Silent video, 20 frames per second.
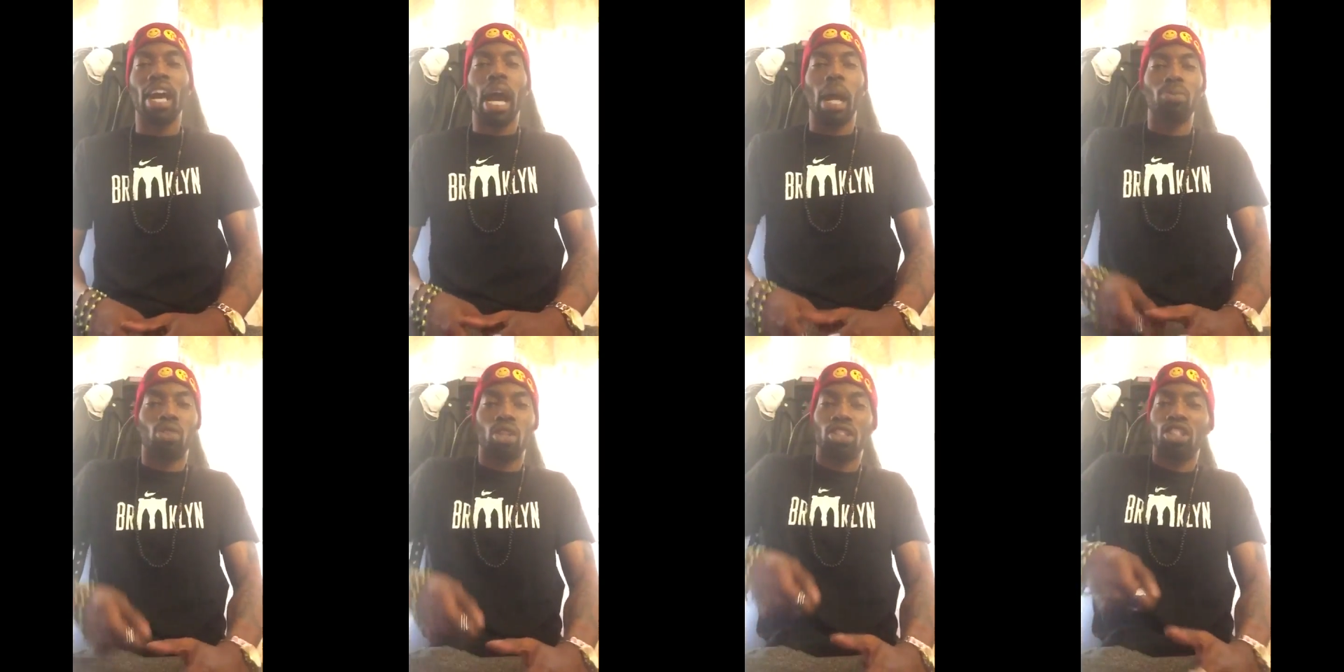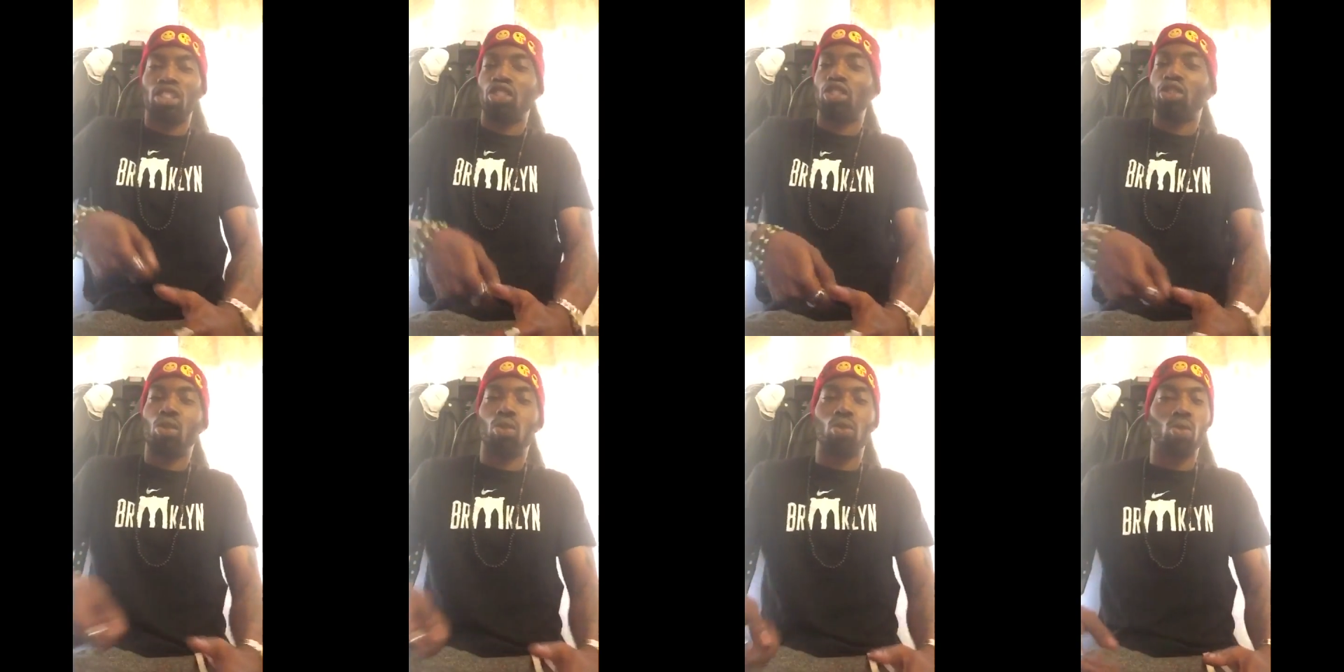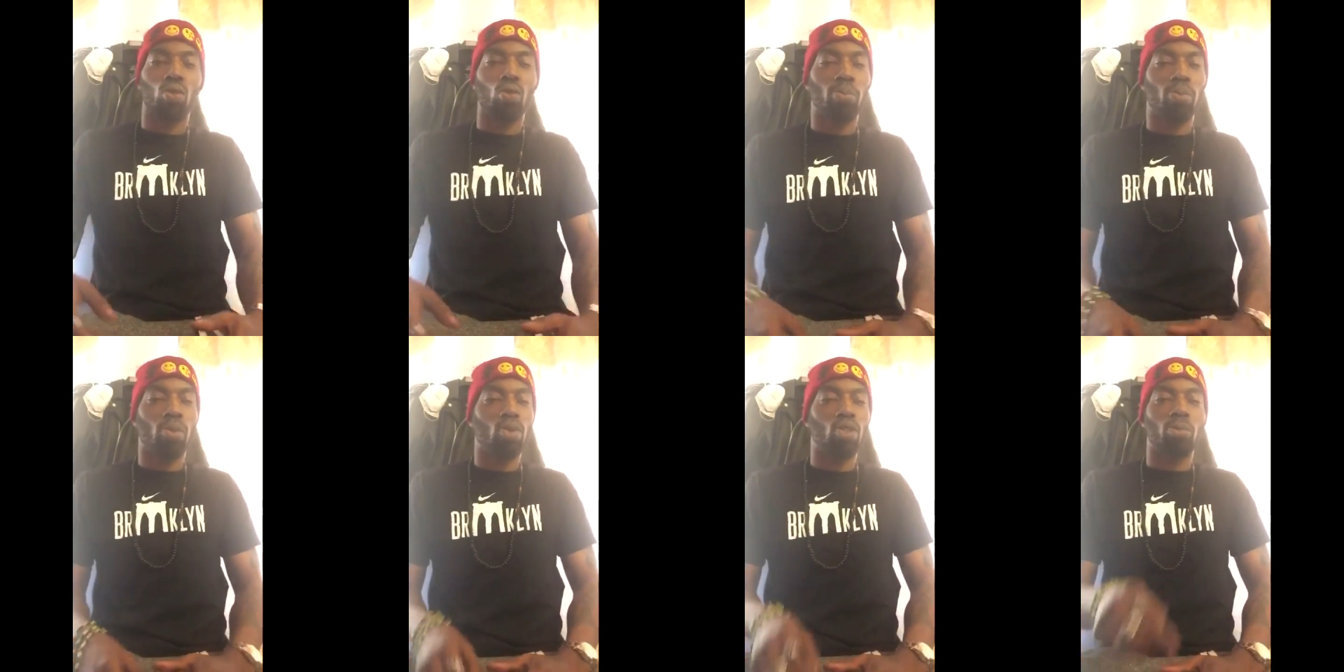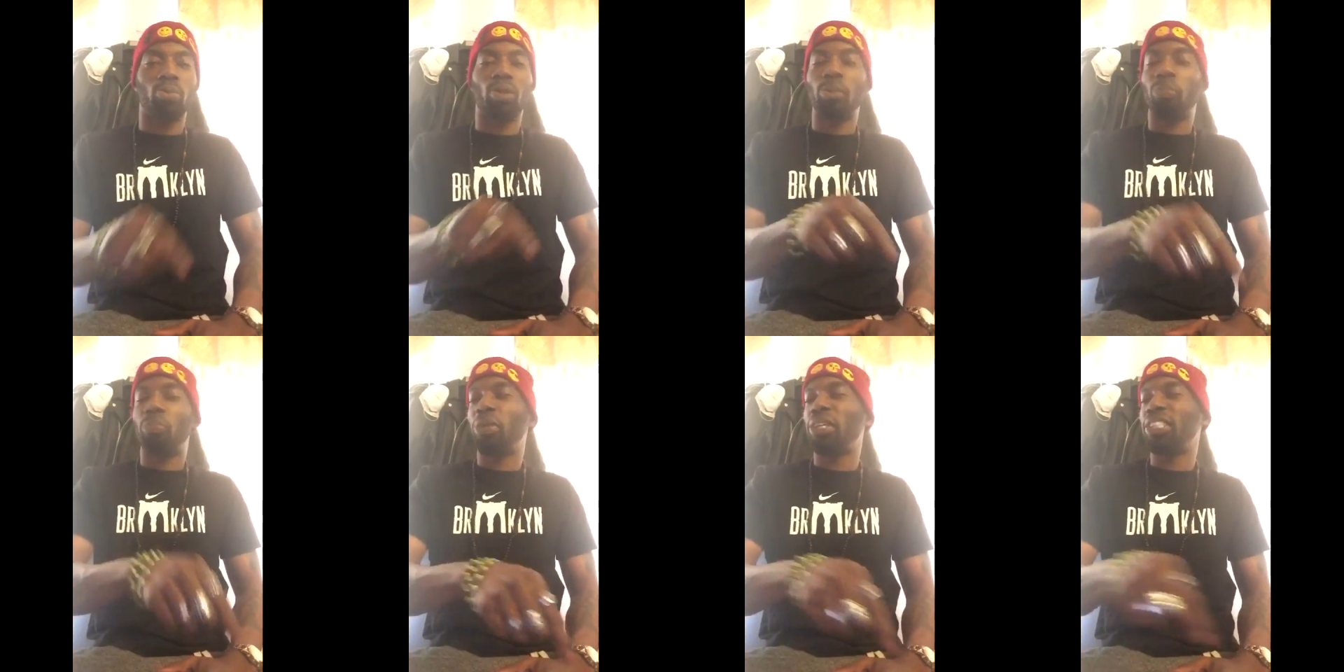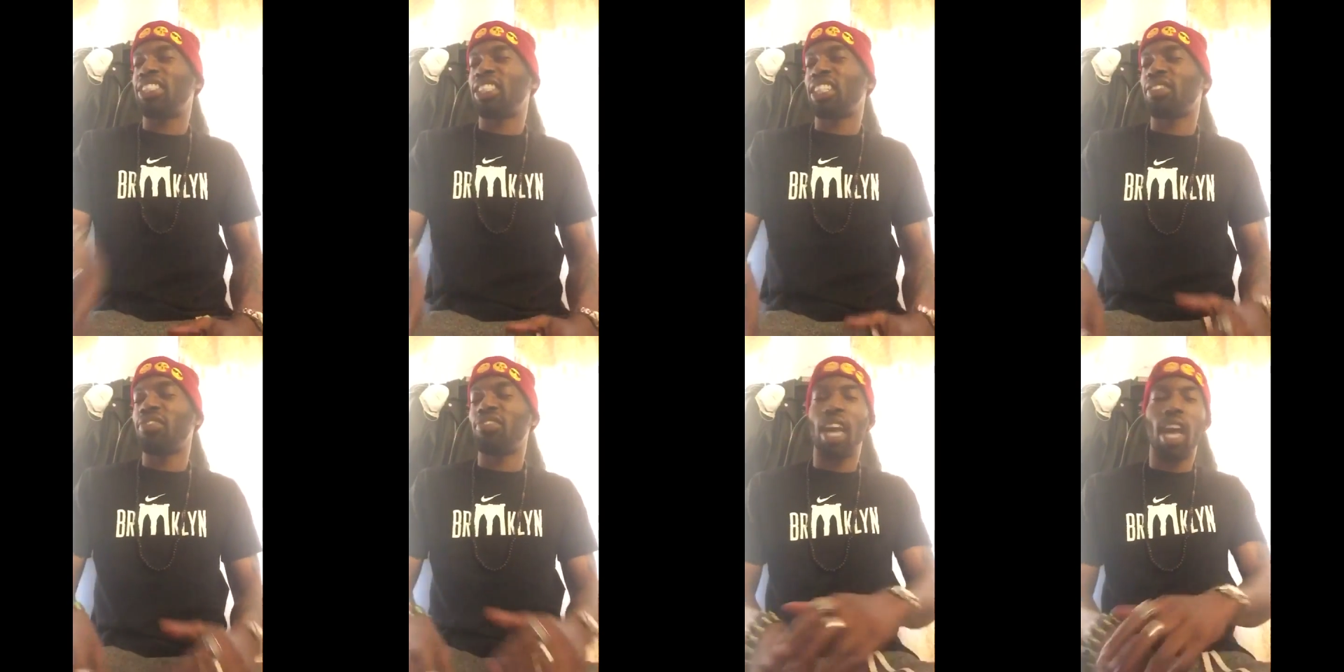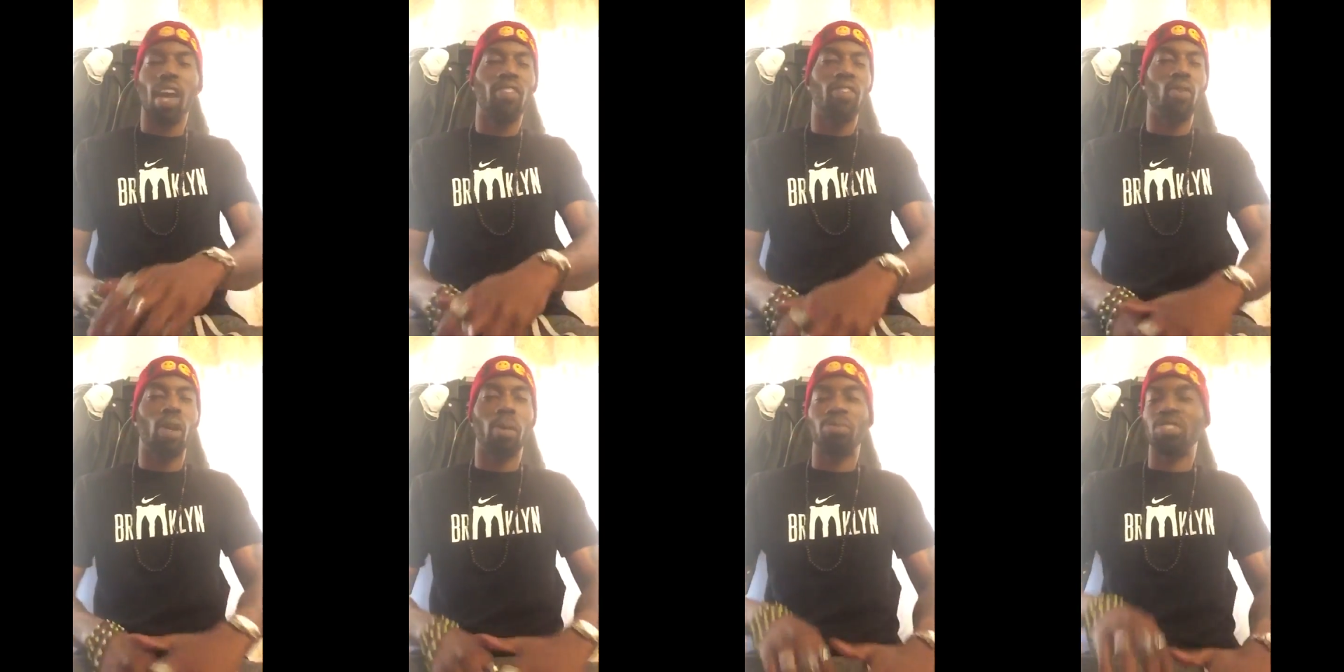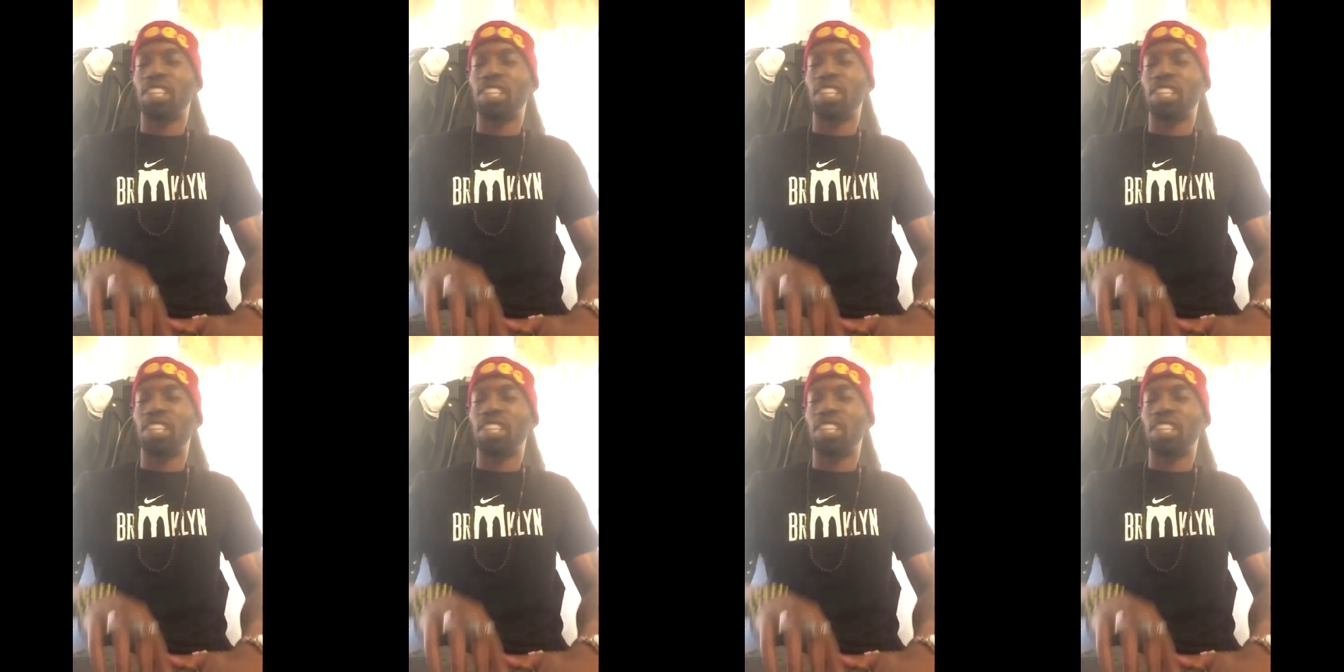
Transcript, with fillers: I'm trying to saw through bones, put pieces of them everywhere.